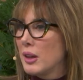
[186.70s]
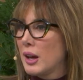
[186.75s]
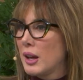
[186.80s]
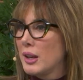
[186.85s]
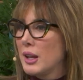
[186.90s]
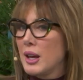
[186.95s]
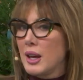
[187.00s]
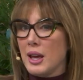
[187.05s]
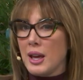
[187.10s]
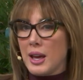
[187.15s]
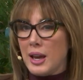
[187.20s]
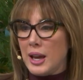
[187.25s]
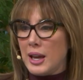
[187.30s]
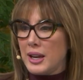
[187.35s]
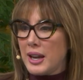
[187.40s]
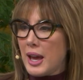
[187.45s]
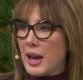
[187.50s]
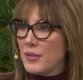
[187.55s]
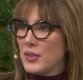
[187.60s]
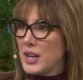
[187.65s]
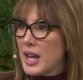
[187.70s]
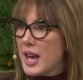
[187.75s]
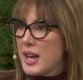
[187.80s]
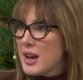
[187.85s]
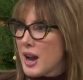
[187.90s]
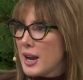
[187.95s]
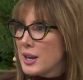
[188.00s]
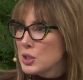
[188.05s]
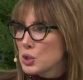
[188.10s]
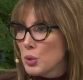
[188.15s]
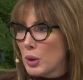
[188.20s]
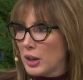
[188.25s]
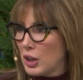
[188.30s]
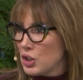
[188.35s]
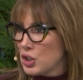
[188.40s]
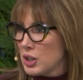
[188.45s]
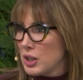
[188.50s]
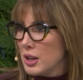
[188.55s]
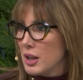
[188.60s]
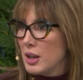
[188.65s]
that, hey, to have an AI
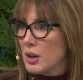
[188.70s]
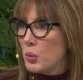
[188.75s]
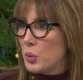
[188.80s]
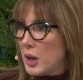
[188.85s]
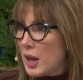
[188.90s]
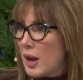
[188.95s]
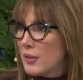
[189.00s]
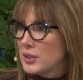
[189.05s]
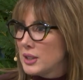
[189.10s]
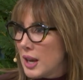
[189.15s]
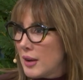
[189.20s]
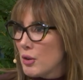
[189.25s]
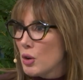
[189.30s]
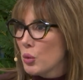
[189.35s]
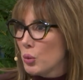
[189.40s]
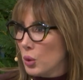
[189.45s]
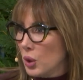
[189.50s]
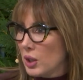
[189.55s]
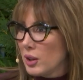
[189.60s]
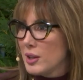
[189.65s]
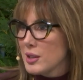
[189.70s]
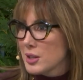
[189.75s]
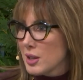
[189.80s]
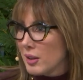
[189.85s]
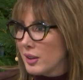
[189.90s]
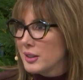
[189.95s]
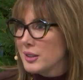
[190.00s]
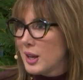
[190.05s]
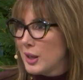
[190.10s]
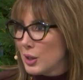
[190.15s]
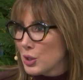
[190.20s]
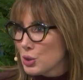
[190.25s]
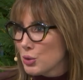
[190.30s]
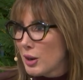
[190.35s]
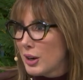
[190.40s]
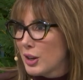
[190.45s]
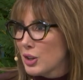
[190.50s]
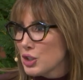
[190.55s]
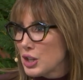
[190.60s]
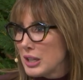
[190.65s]
strategy, we have to have a really solid data
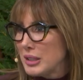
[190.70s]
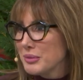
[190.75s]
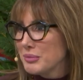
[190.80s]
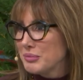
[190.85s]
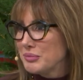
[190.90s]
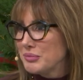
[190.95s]
strategy?